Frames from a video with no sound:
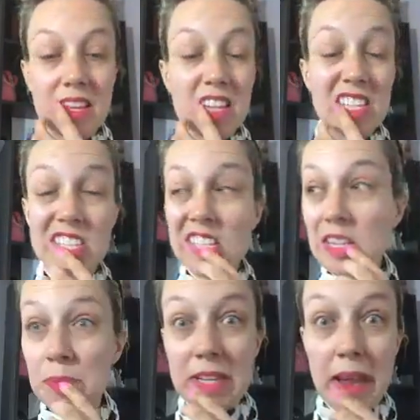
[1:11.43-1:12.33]
this is the
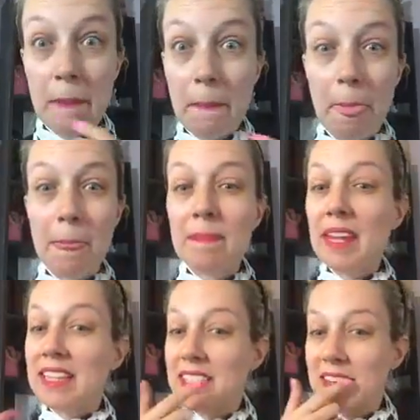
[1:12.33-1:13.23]
lip stain.
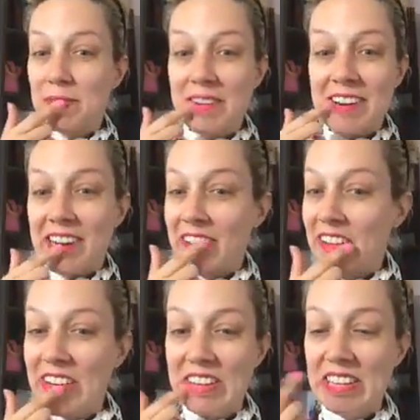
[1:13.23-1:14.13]
It hasn't come off
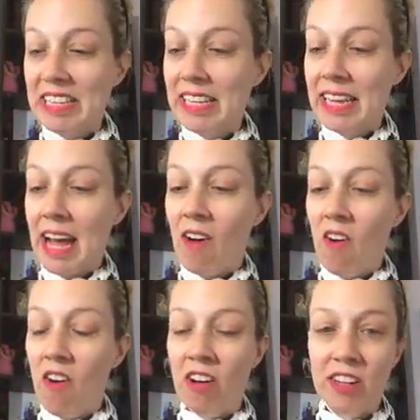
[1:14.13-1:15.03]
like at
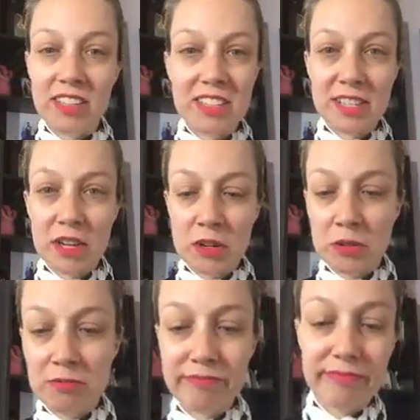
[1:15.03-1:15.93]
all.
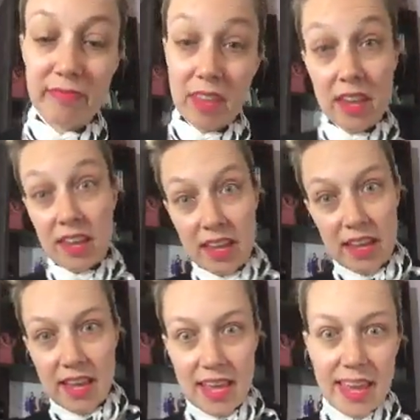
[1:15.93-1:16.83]
So
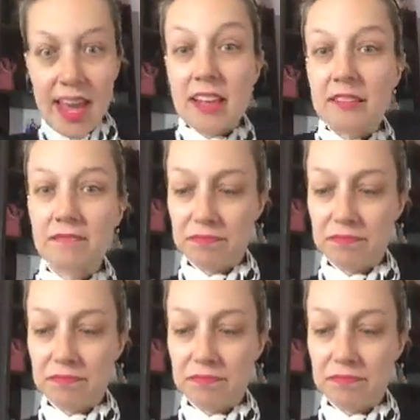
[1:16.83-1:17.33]
yeah.